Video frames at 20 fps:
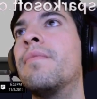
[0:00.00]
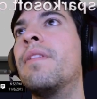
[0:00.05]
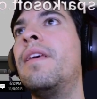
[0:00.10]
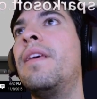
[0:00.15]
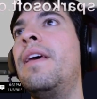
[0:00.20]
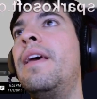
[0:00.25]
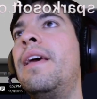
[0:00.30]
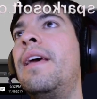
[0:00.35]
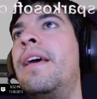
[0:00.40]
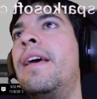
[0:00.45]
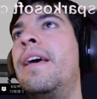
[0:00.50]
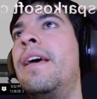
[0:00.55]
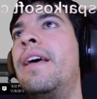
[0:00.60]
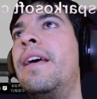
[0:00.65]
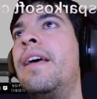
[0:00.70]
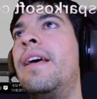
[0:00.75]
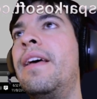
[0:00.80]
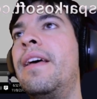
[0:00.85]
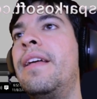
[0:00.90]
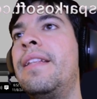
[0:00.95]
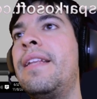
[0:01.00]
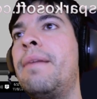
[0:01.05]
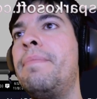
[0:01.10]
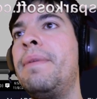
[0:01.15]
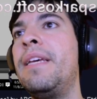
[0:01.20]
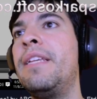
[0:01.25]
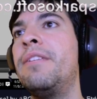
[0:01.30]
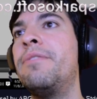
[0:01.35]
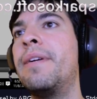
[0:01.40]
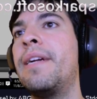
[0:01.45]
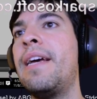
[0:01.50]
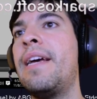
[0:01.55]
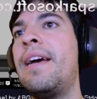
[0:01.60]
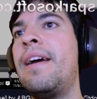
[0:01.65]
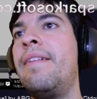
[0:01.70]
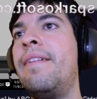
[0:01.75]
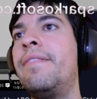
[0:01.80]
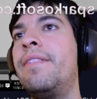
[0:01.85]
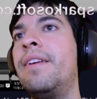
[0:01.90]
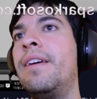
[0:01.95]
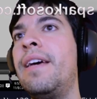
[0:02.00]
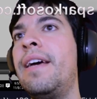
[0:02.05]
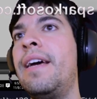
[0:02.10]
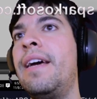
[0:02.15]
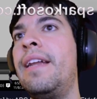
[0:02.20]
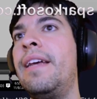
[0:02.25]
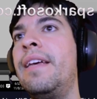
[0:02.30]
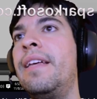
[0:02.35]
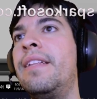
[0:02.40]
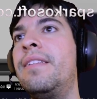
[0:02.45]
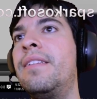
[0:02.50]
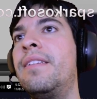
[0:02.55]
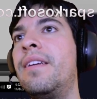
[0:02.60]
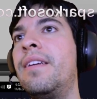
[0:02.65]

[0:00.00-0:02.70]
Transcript: And that means we're going to have to edit